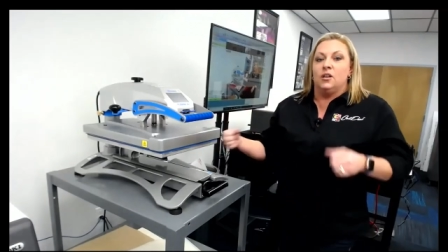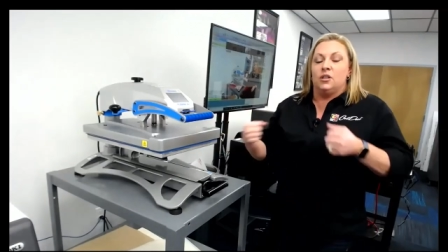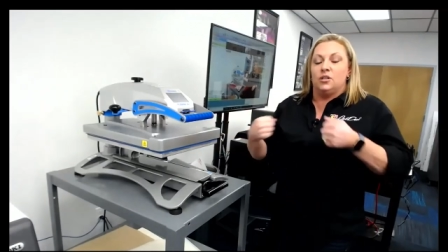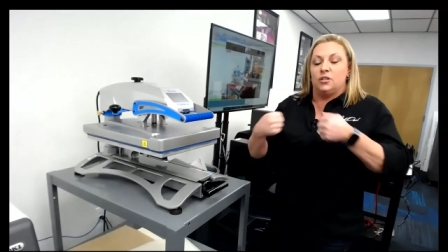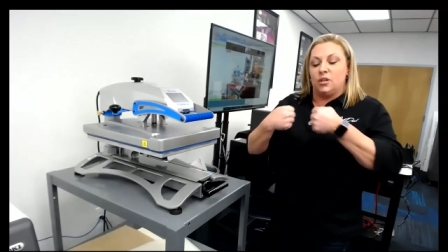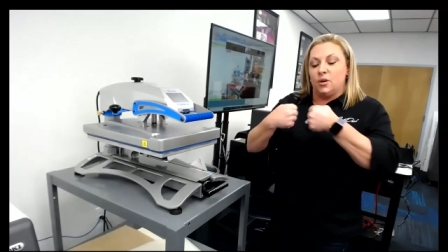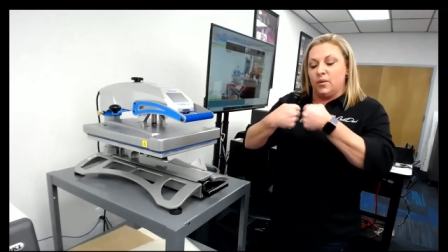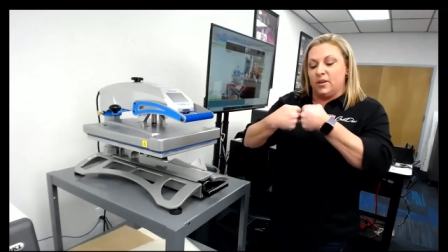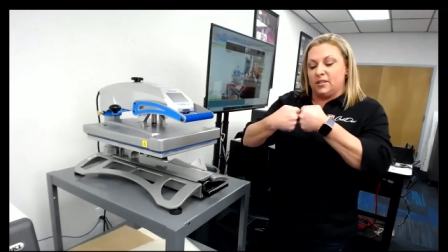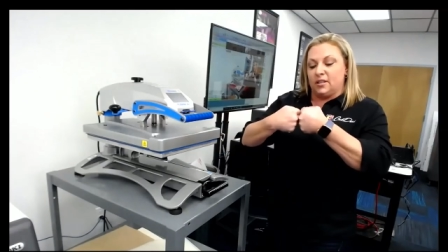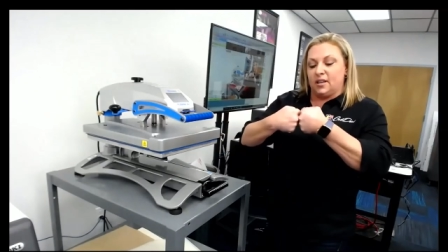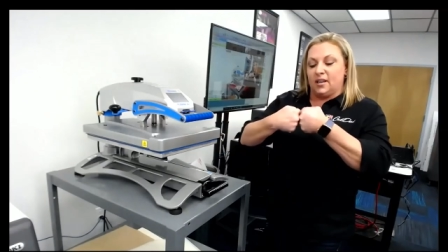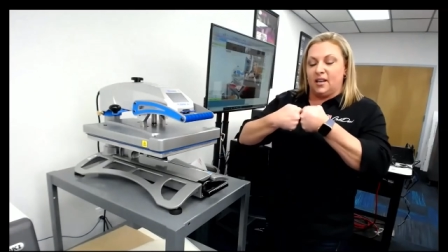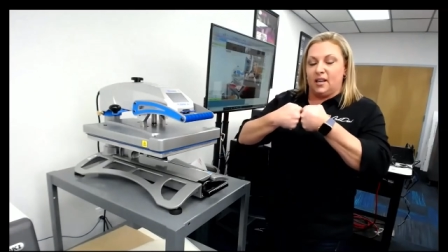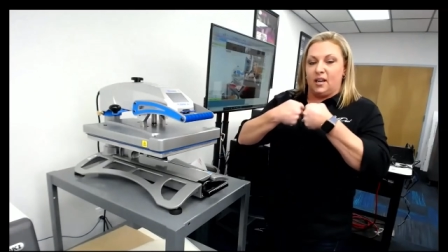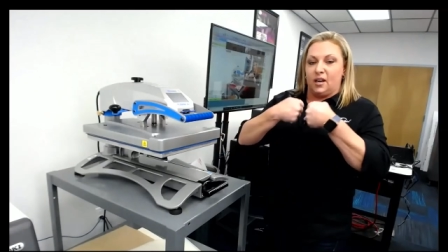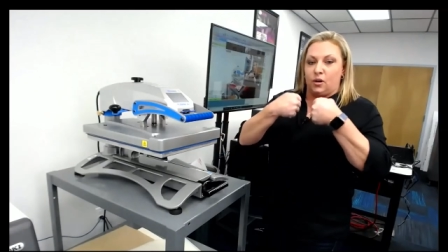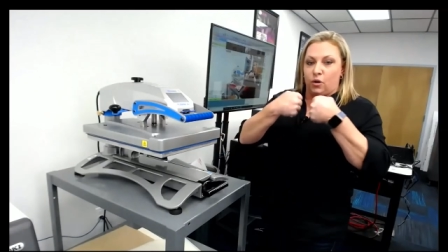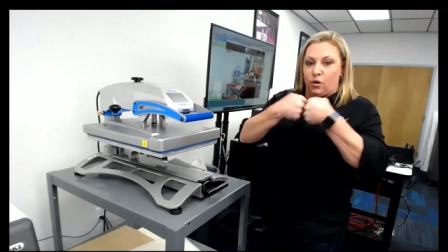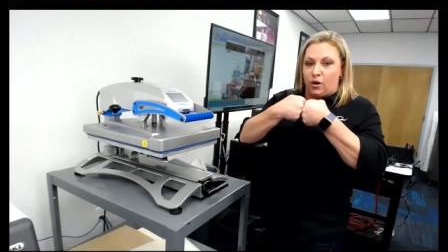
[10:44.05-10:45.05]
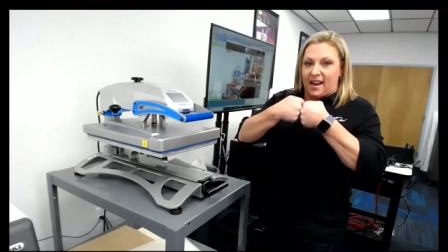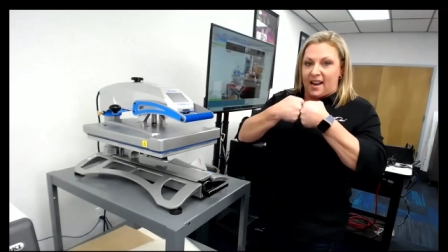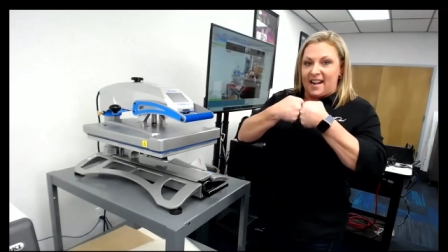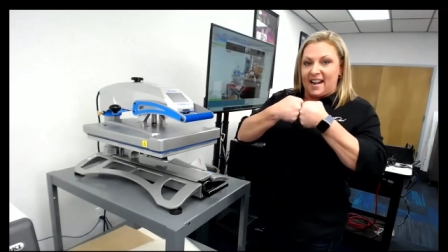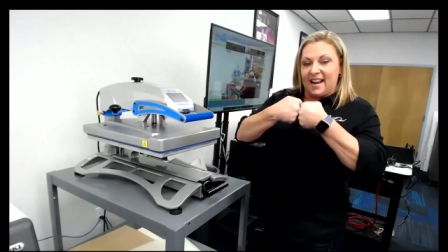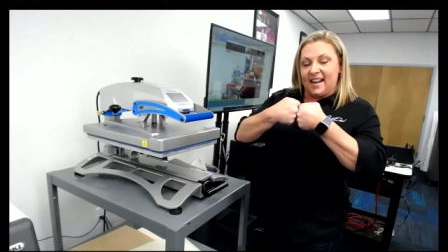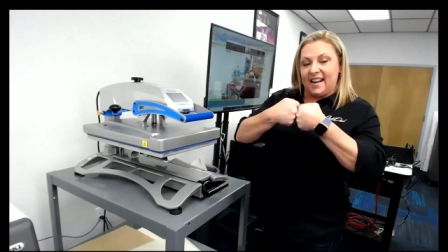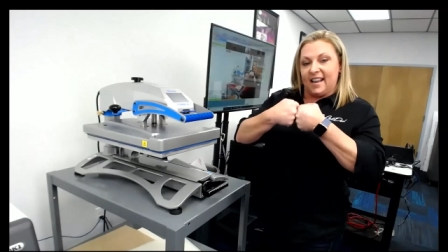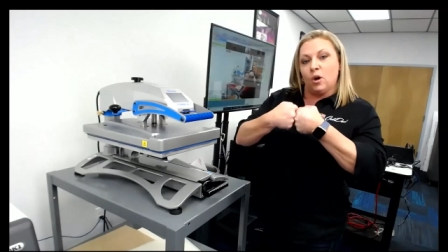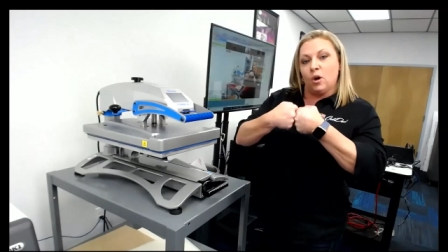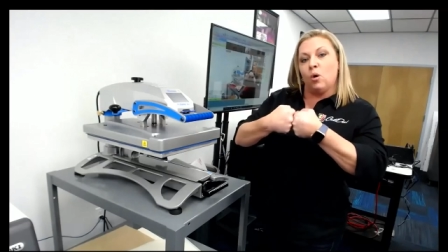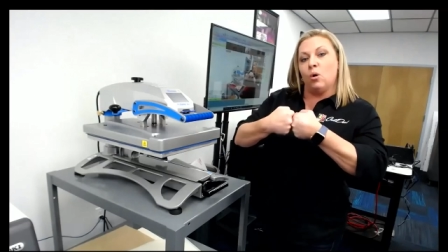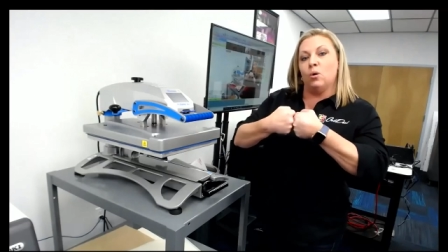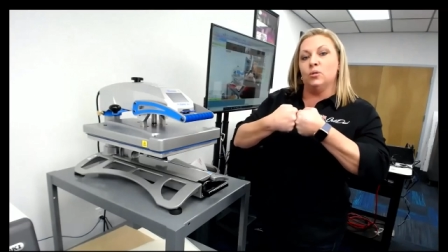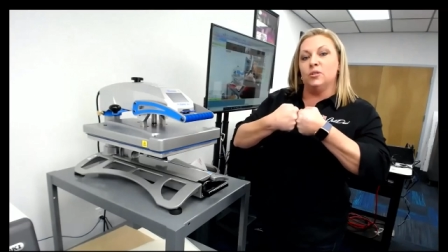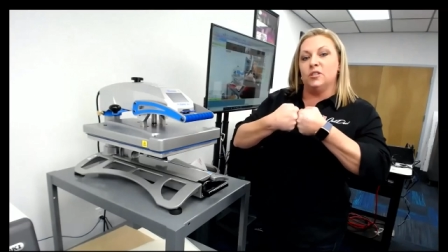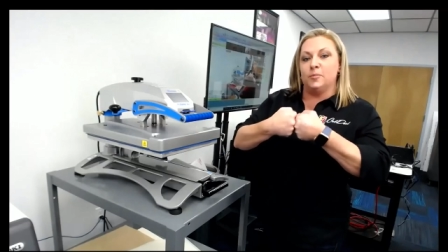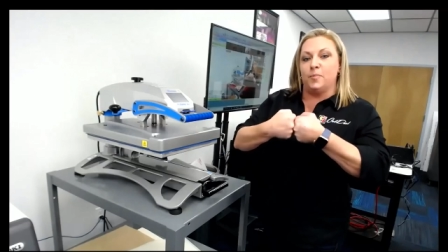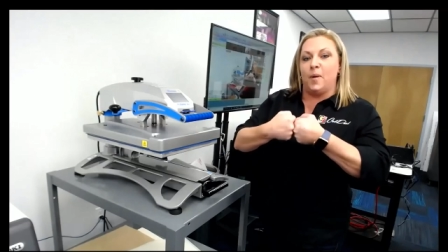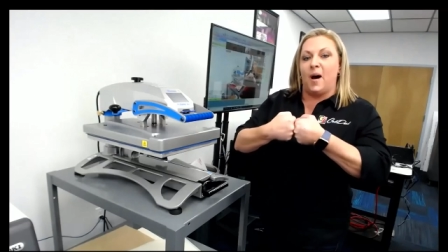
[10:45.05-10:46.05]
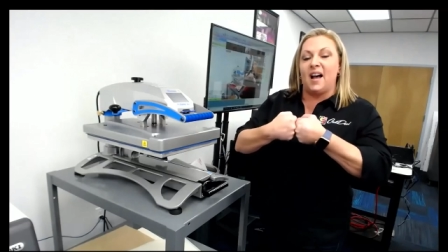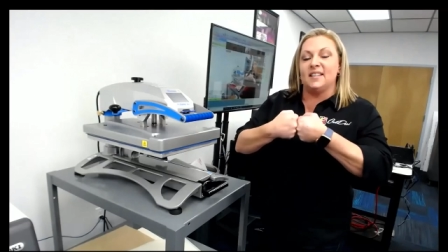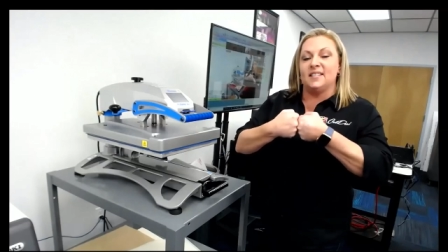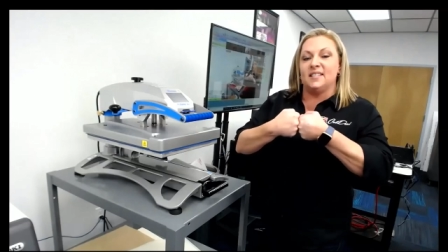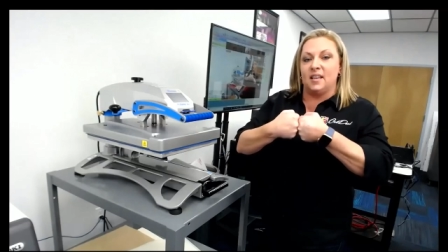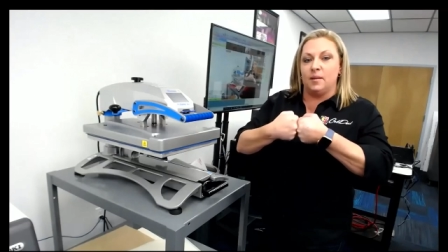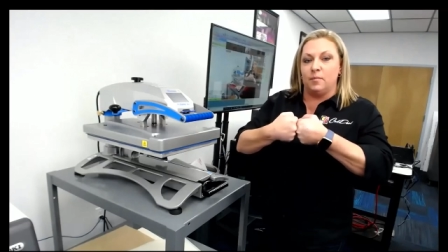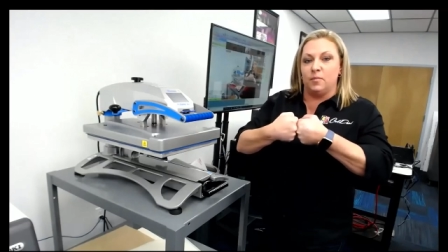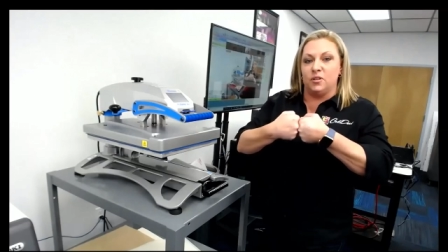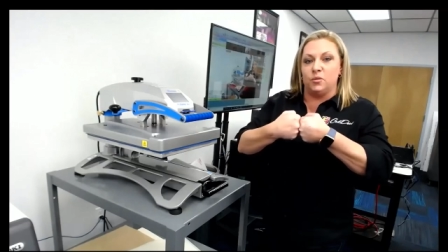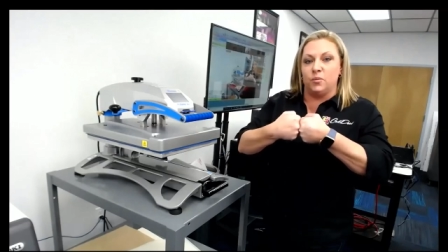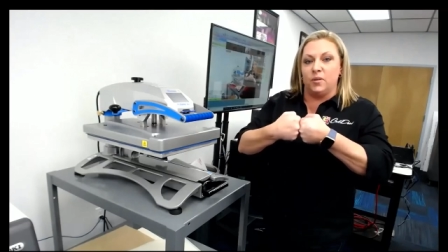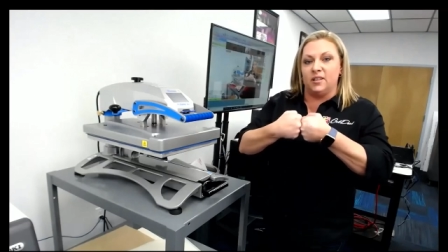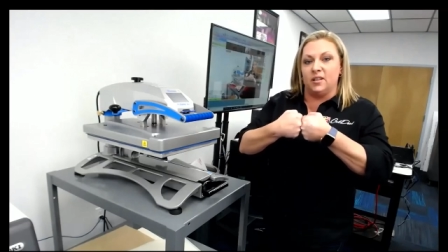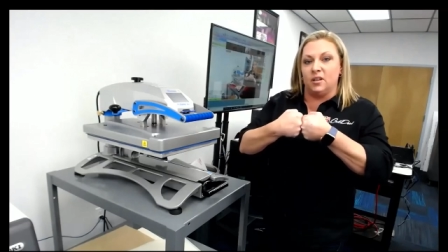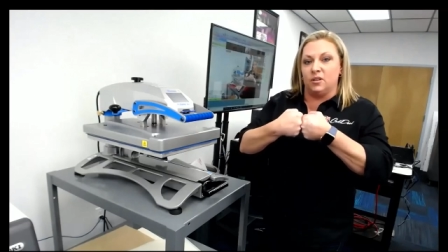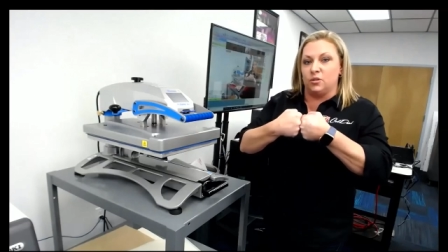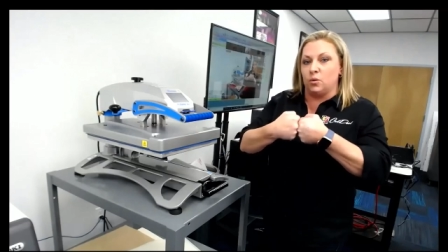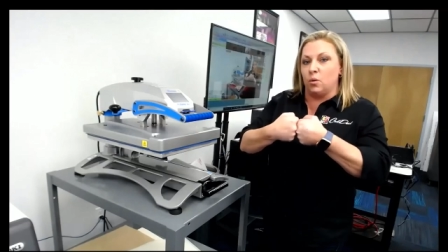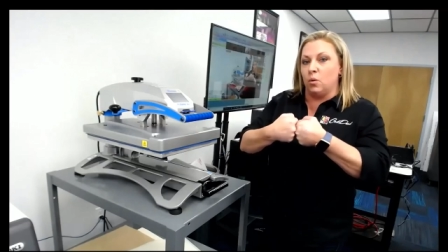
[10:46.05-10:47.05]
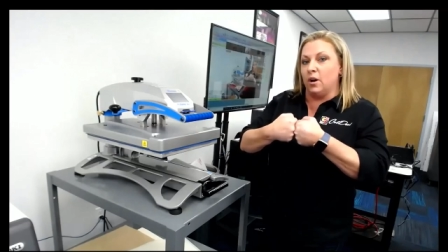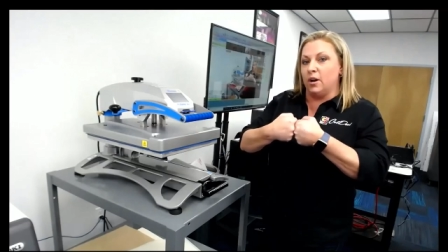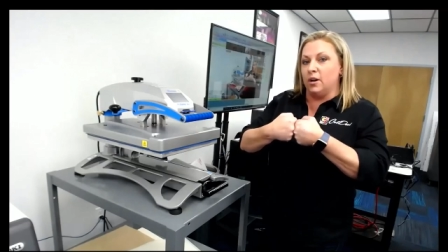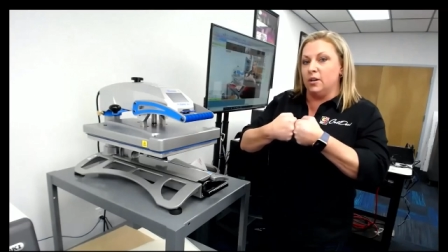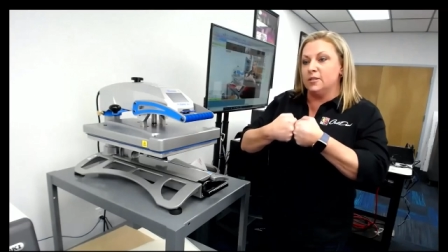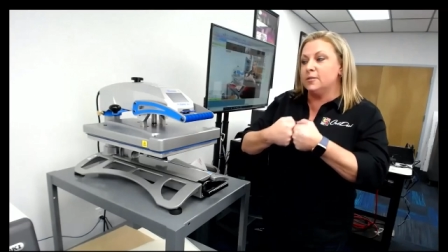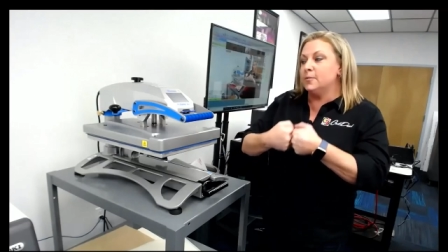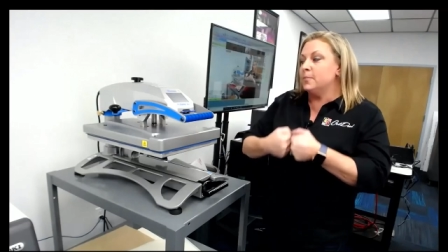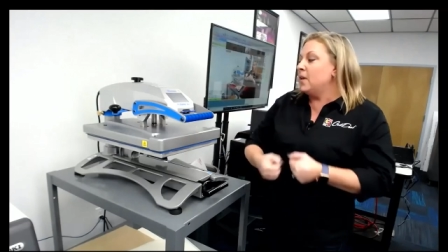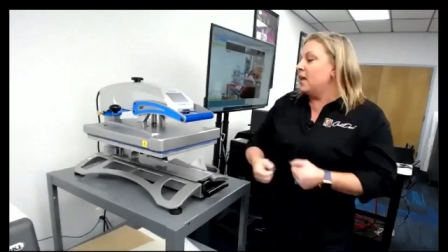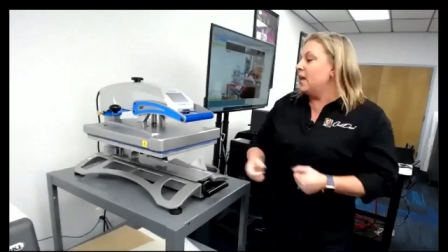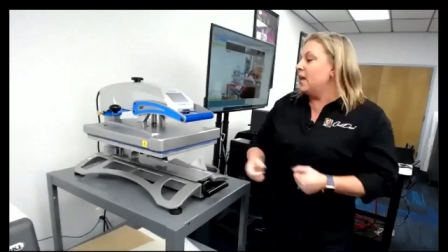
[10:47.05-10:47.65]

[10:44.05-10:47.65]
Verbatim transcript: so it's going to create any cold spots in between those coils.